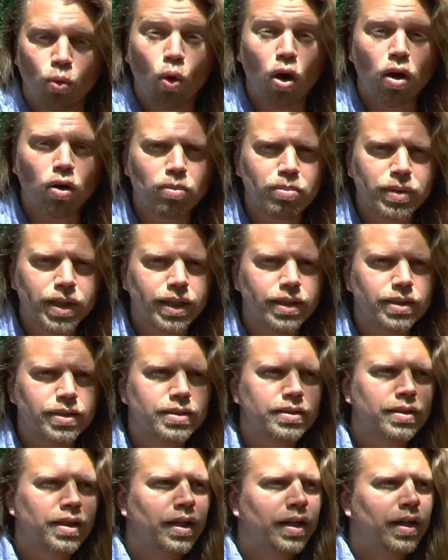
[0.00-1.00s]
raw
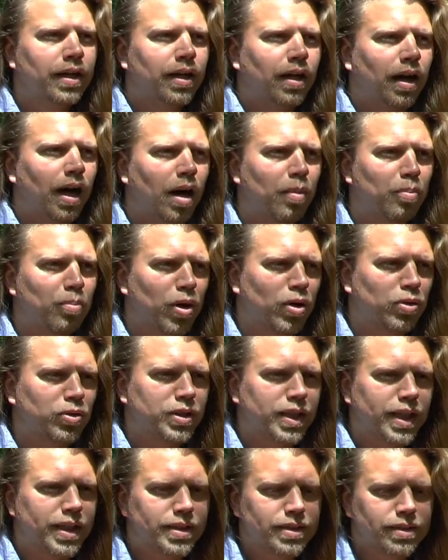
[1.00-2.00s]
meats
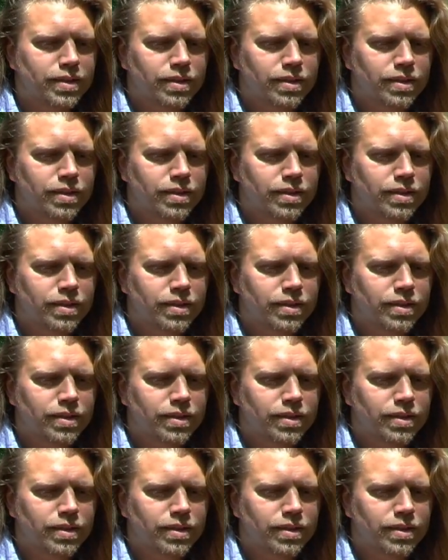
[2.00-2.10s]
unprocessed,